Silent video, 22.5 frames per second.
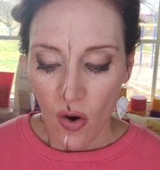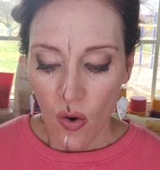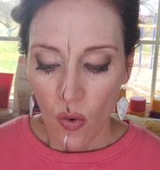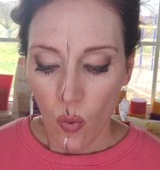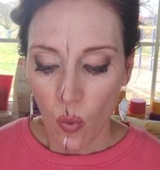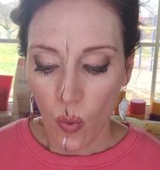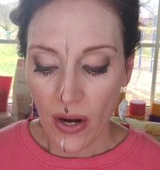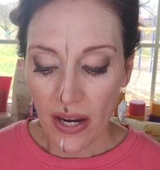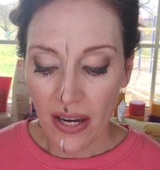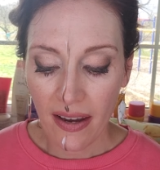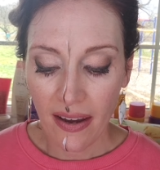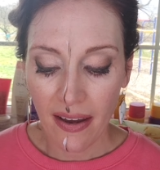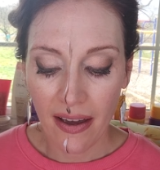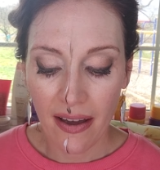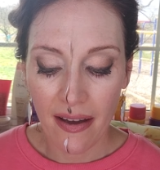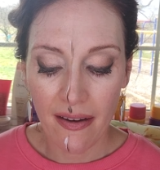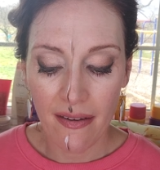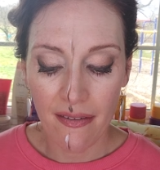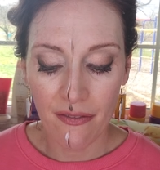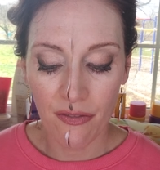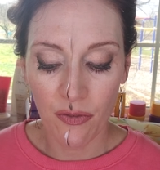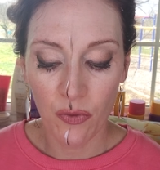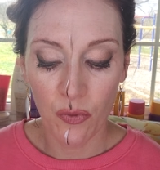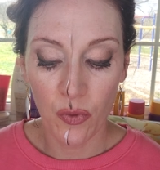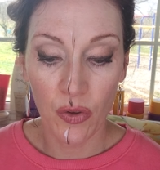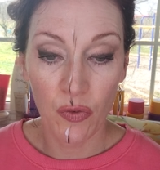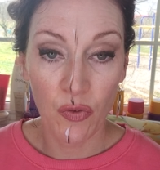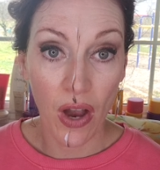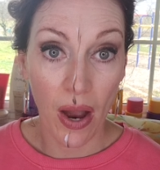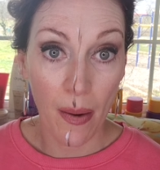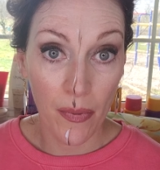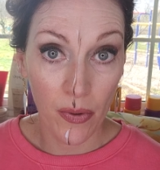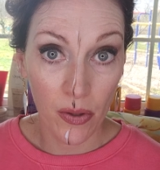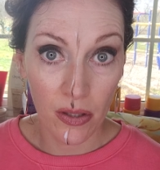We have, with
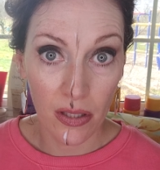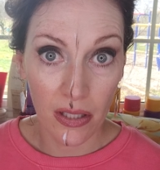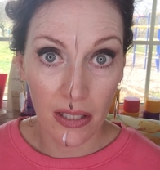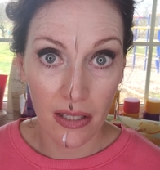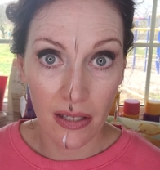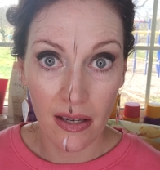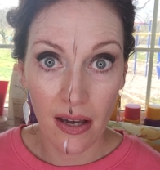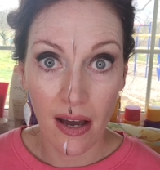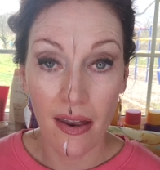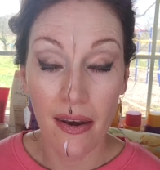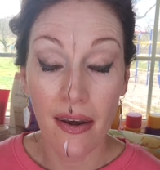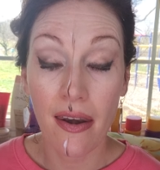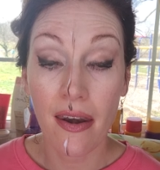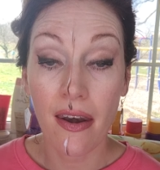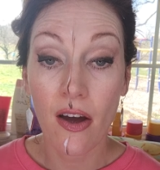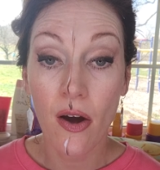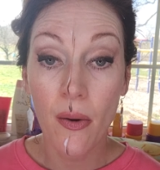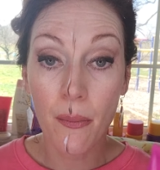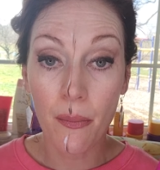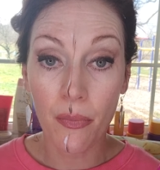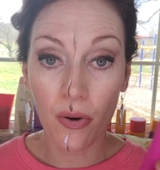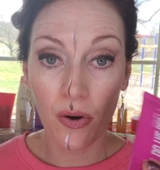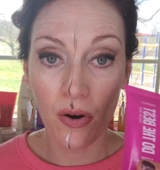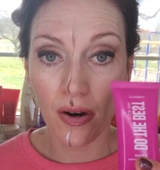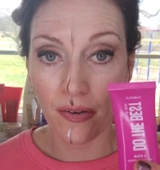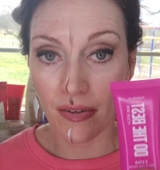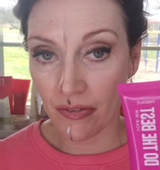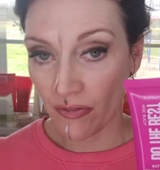Faberlic, a number of